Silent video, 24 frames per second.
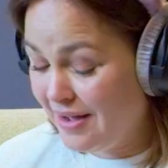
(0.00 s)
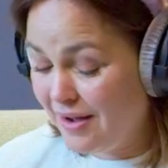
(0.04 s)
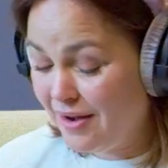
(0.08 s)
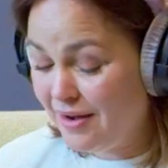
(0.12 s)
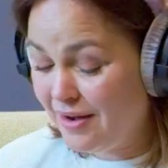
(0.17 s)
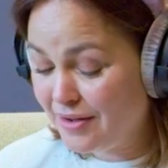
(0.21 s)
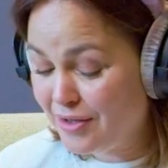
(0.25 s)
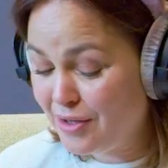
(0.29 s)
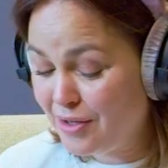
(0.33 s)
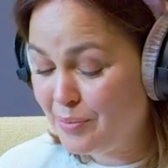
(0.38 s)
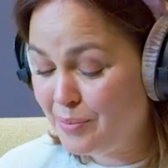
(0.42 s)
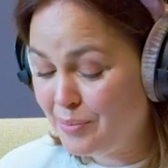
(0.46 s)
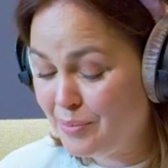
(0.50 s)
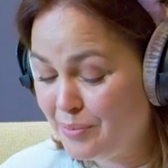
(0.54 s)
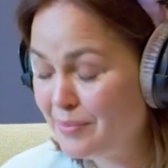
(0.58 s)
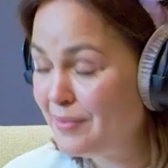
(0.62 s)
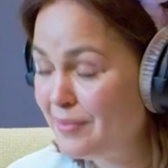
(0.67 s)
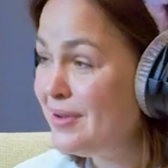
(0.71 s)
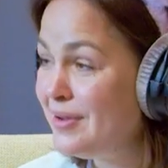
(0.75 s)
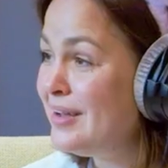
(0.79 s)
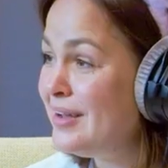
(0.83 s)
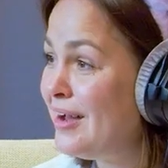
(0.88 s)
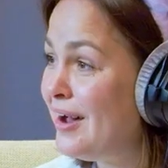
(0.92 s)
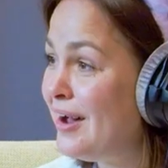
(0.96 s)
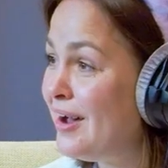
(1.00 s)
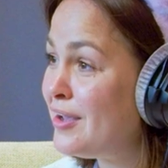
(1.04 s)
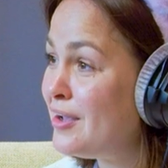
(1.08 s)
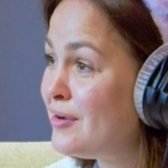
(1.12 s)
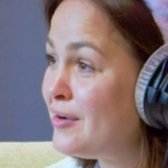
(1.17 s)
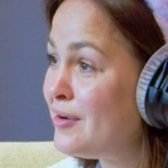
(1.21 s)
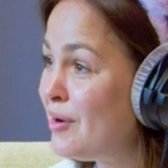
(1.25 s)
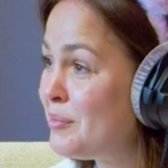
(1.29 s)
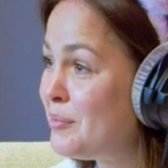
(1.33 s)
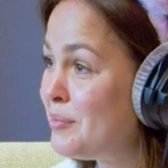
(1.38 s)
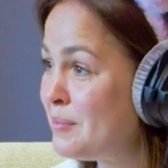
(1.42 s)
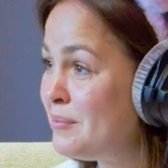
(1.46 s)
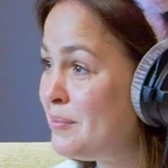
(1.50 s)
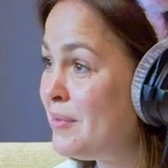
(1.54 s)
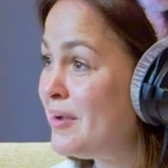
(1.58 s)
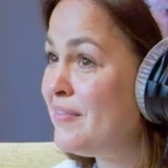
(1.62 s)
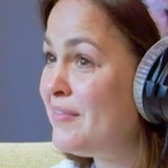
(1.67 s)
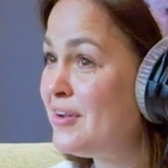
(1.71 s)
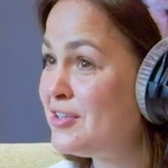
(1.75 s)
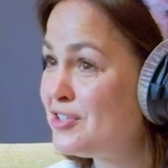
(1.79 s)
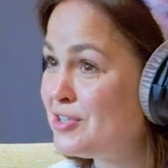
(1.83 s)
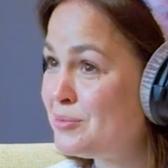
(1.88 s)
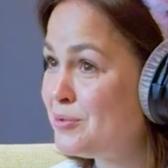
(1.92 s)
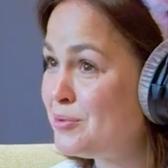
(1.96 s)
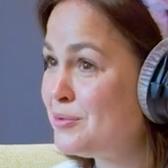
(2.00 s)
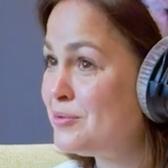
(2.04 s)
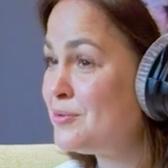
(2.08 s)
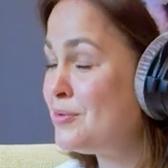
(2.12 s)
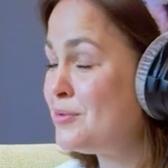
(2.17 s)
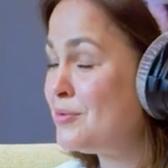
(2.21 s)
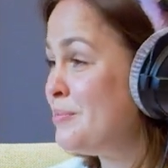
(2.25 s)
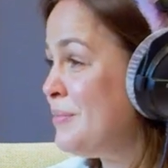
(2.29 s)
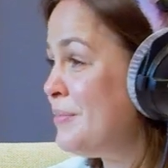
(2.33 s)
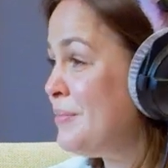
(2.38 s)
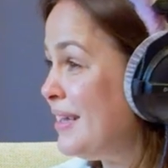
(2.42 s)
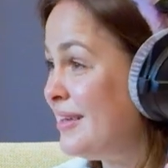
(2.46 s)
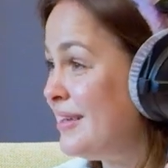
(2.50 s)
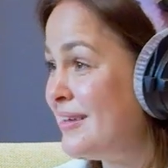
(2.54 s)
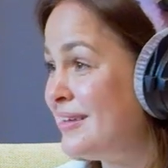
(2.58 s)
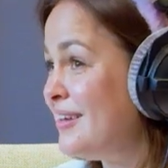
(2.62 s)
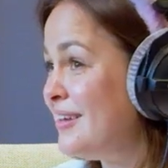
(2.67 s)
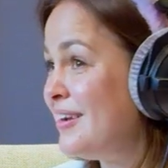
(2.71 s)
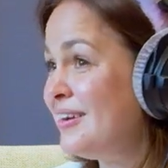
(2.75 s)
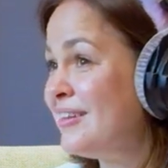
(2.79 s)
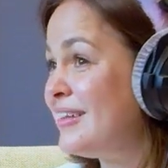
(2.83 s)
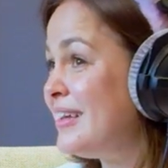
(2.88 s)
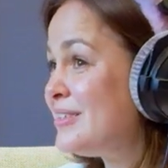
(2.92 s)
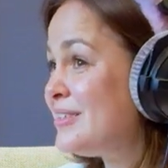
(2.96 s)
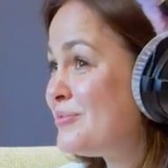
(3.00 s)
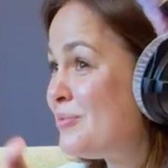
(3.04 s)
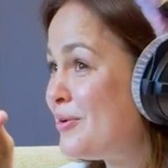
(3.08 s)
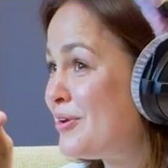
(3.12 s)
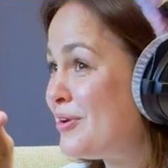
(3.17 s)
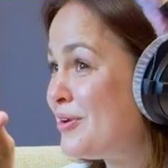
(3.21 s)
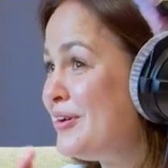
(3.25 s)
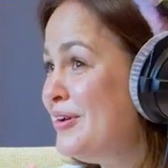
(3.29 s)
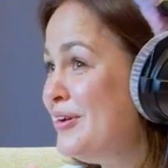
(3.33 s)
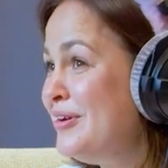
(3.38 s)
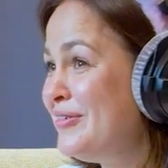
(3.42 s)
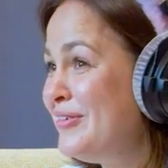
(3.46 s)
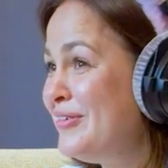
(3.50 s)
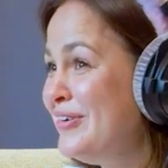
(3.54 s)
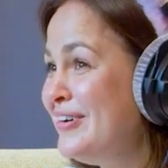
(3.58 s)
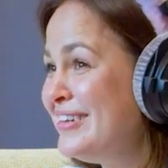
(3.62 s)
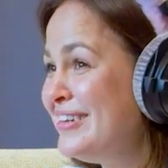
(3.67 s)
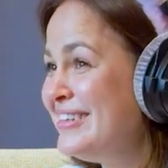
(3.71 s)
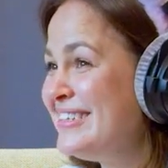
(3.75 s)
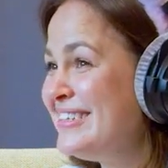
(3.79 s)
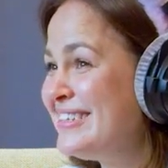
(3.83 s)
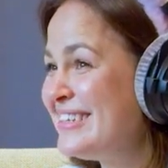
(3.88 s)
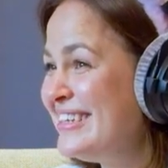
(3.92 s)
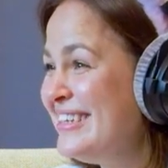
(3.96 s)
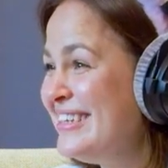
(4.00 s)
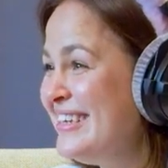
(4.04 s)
Honestly, exactly what you're up to. Are you rubbing my vegetables with meat? You know, that's what you want to